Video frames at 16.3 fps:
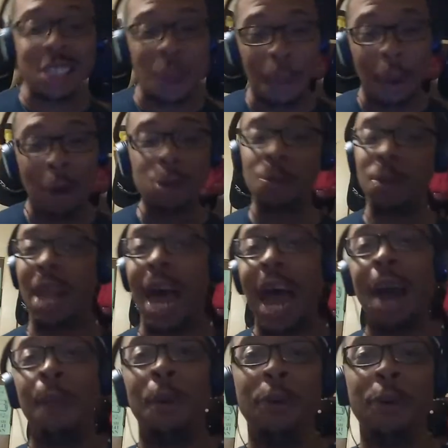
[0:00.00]
the most
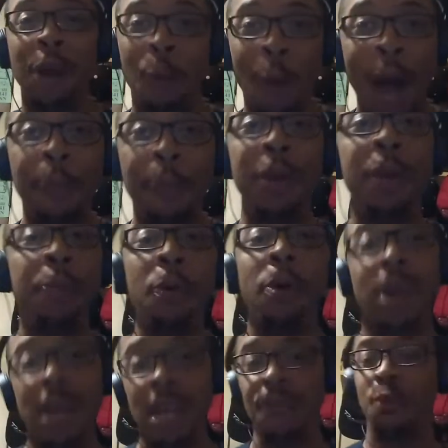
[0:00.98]
reliable, then why people are
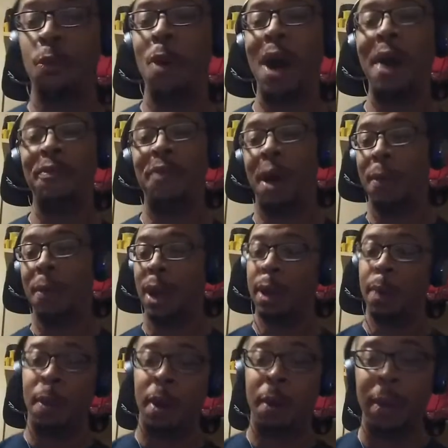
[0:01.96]
looking for Wi-Fi, man?
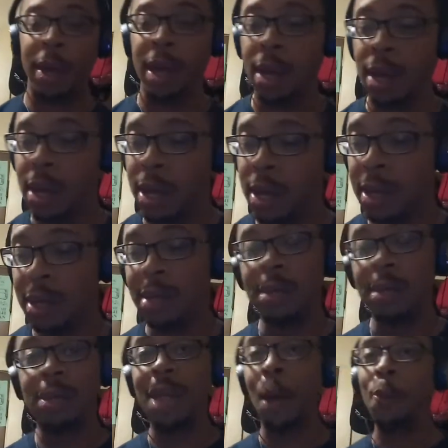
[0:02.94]
Come on, man.
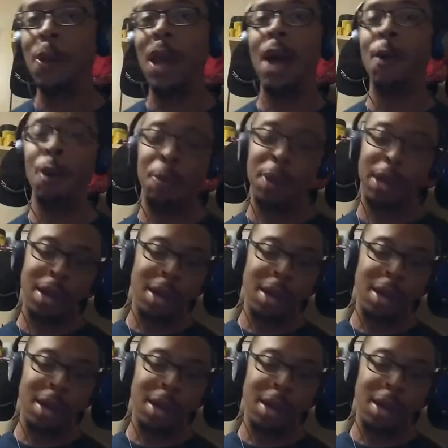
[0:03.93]
Stop playing with me.